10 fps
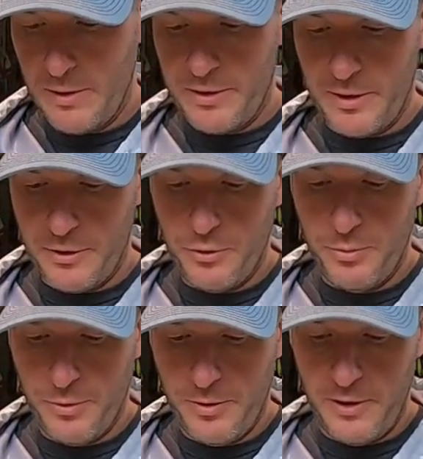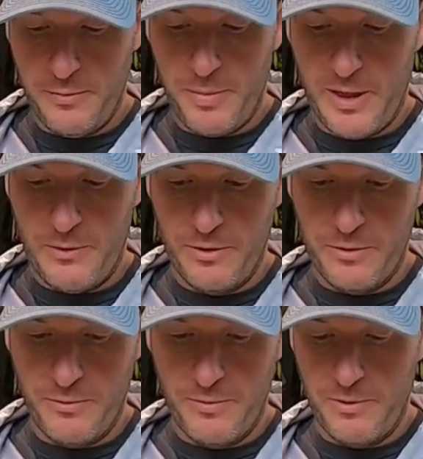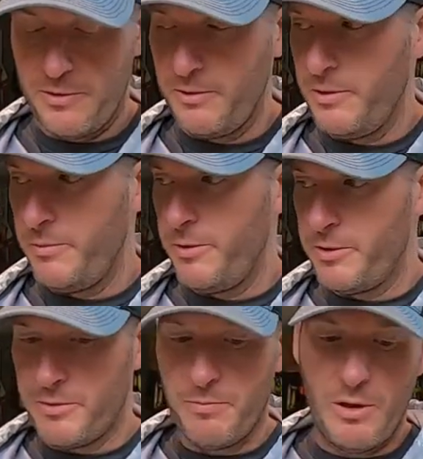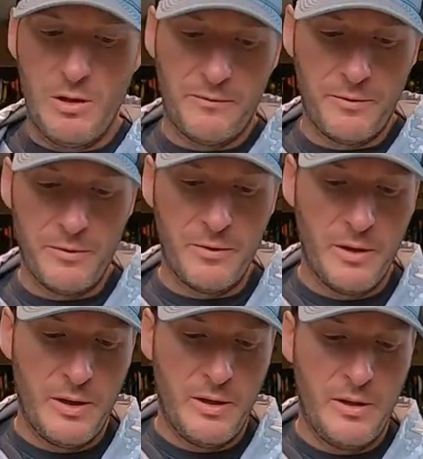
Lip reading: This is a 2.8 power swimmer. It's a little bit small for